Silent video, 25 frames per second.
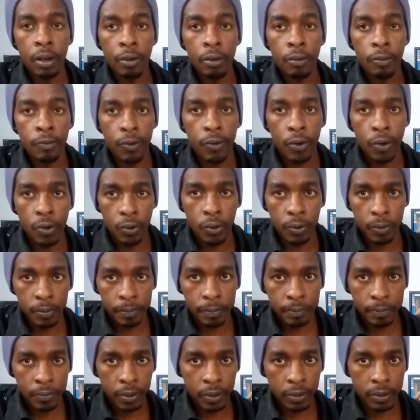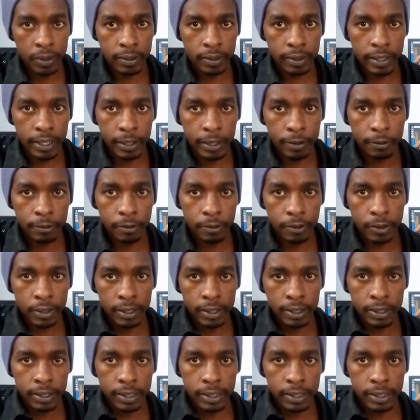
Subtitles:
4 on the 2nd fret.